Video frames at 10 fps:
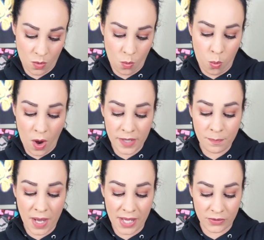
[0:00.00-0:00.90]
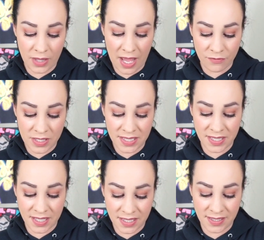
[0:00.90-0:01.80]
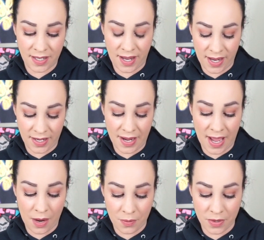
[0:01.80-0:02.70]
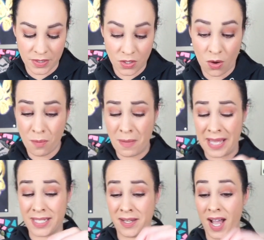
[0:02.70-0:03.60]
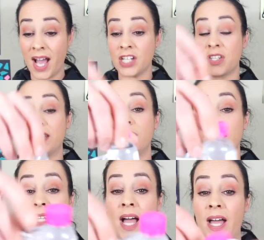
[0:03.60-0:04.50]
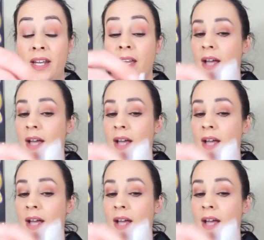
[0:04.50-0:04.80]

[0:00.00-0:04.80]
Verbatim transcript: 1 bottle every 6 to 8 hours. Oh my gosh, that's a lot.